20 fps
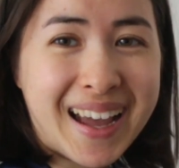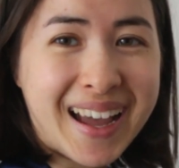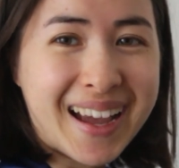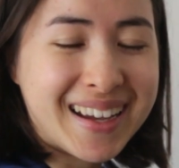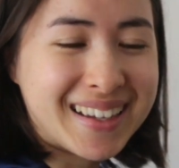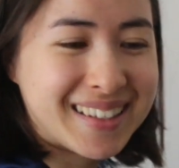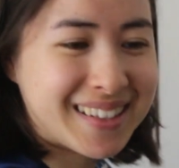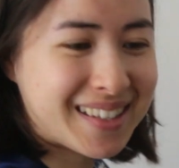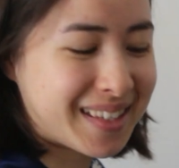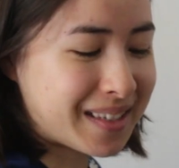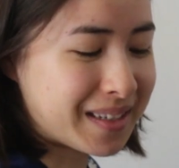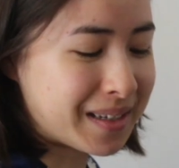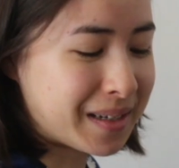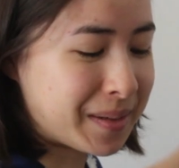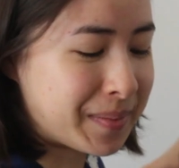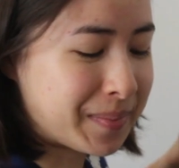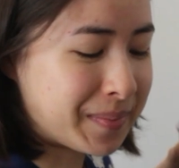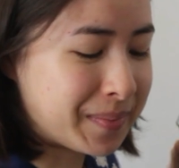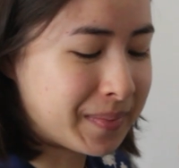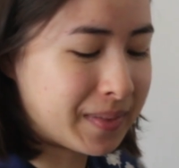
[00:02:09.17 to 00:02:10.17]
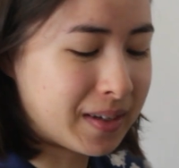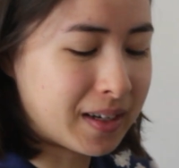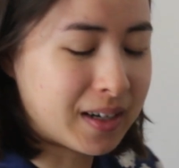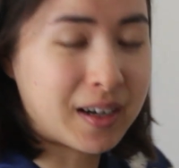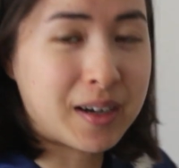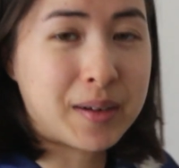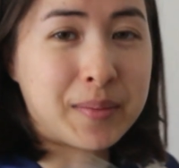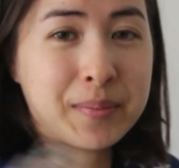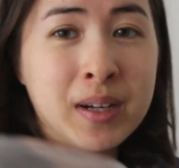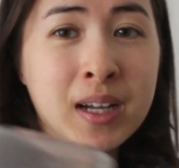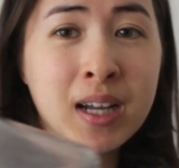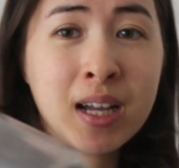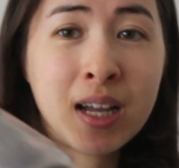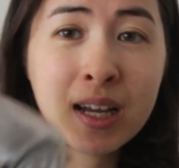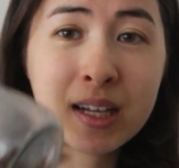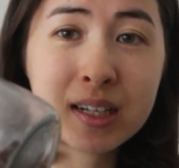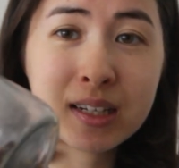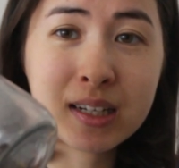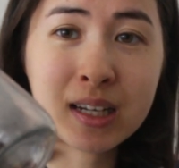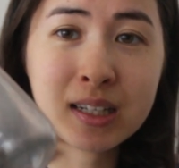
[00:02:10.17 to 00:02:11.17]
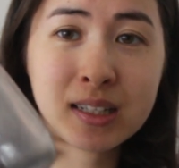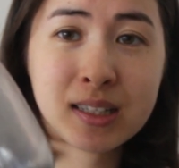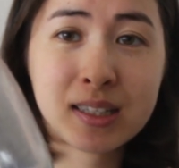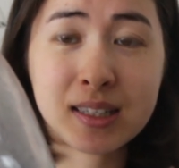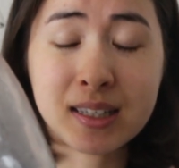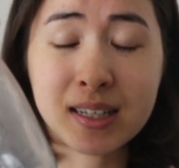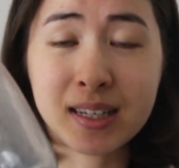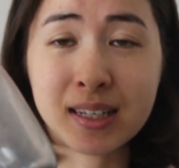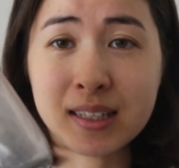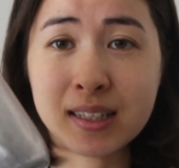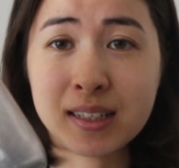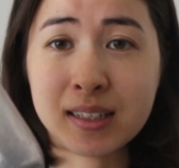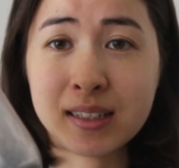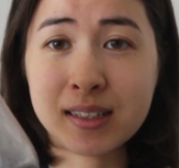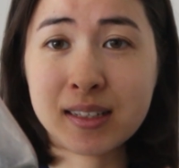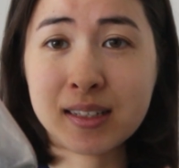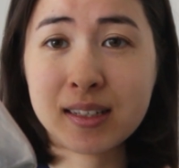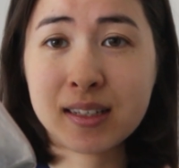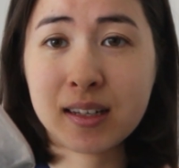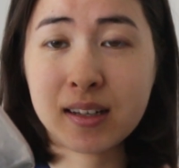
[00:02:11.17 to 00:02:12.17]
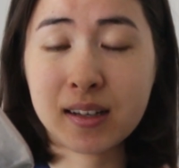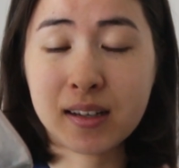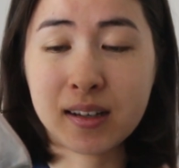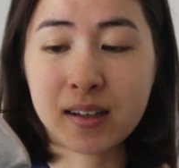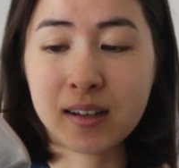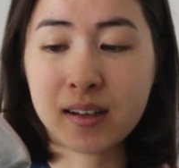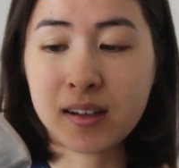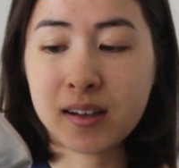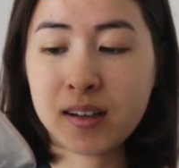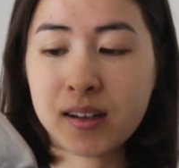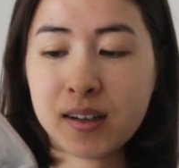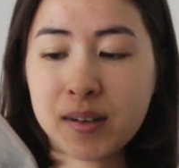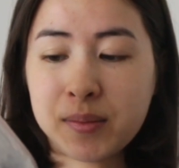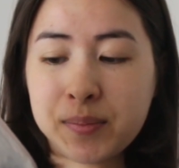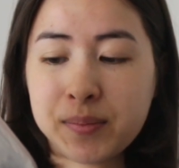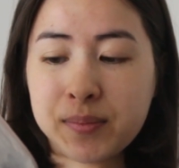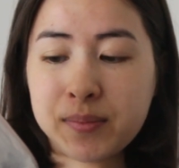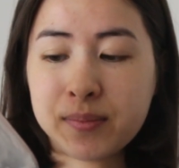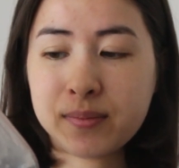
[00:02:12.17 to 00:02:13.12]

add some um, nuts and uh,